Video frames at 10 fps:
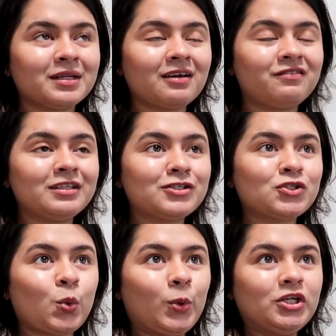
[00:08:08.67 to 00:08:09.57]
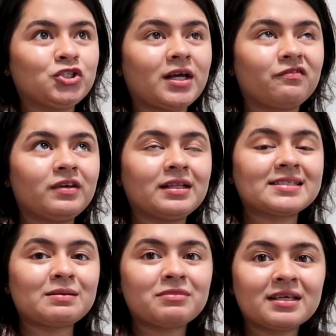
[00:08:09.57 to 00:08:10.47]
I feel so itchy. I feel like
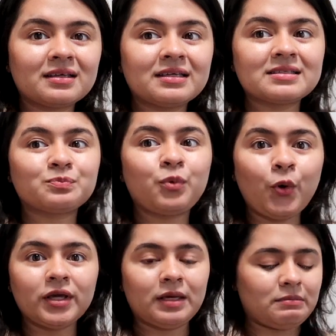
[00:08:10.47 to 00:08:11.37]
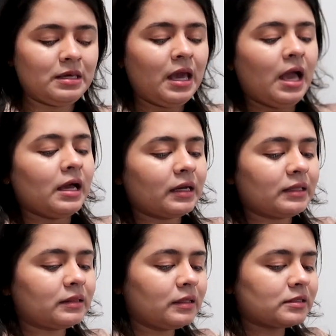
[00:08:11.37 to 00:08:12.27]
something is poking me, and
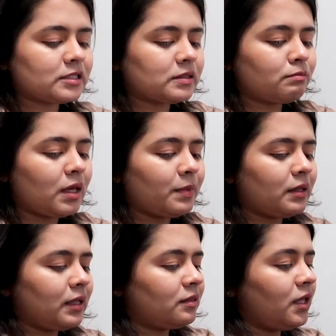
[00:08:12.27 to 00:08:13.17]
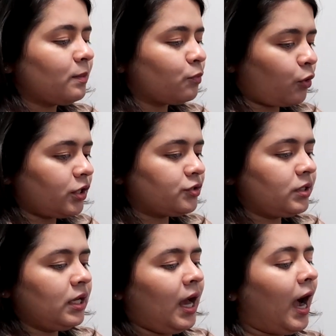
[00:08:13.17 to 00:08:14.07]
I think it's maybe like the
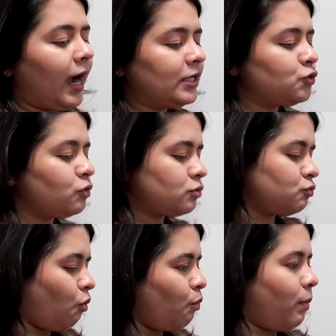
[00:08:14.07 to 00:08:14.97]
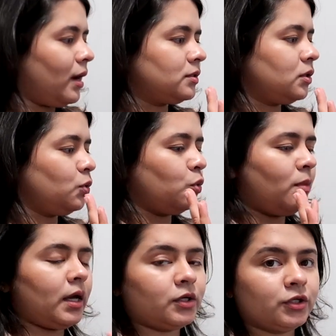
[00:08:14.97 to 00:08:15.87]
embroidery, I do not know, but oh
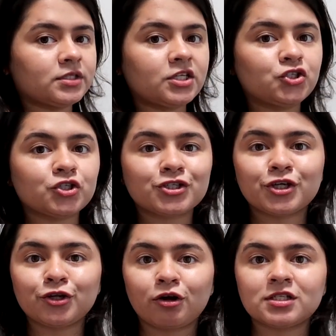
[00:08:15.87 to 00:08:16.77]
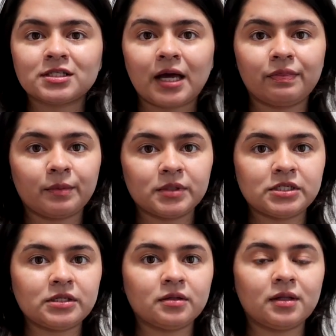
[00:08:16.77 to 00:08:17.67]
my goodness, I just cannot stand the
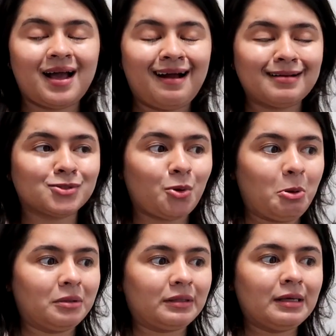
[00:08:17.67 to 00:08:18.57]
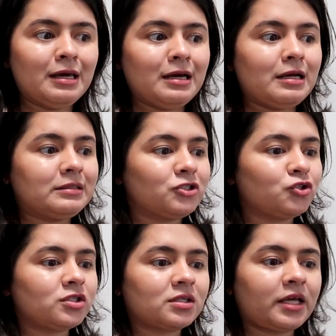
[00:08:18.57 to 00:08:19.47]
material at all. Like, it
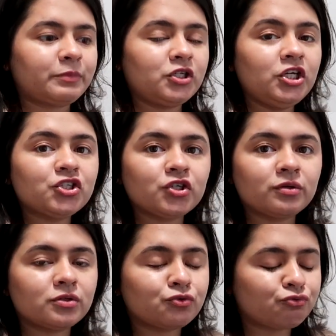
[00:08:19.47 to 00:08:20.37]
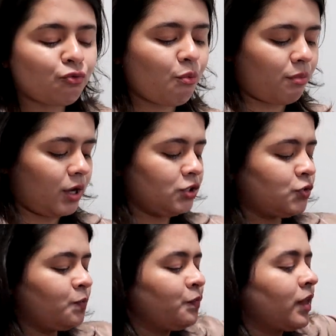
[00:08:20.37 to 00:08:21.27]
just kept itching so much.